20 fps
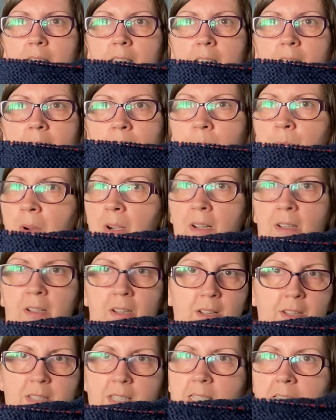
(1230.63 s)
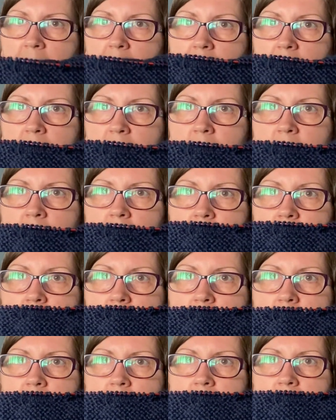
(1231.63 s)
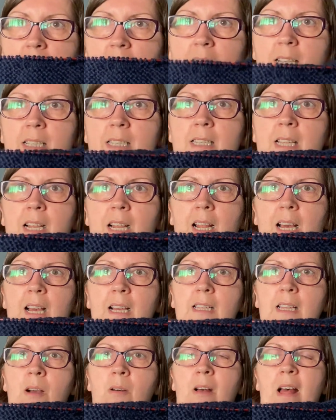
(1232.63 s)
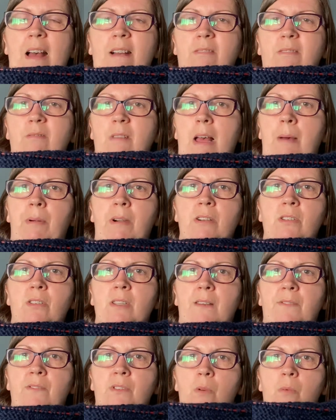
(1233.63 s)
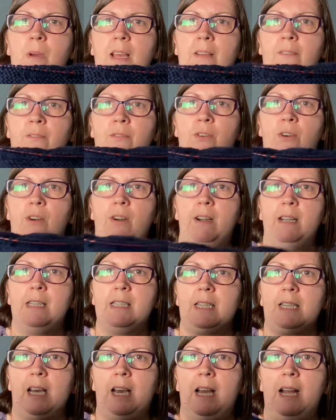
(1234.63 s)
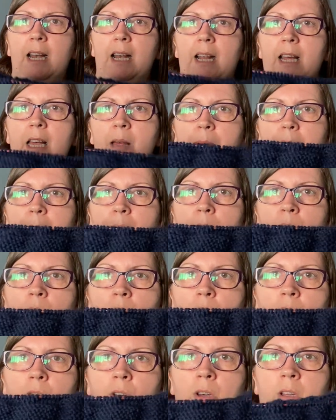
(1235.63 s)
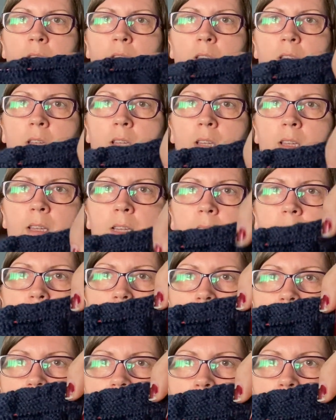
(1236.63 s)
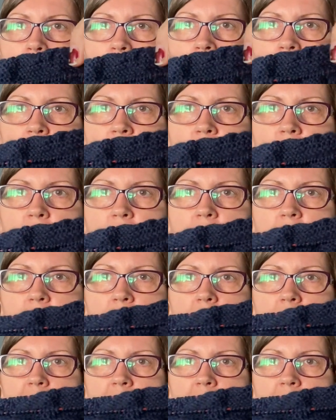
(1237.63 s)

You probably can't see it, sorry, it's the line. I'll probably just have to wait for it to get a little bit more established.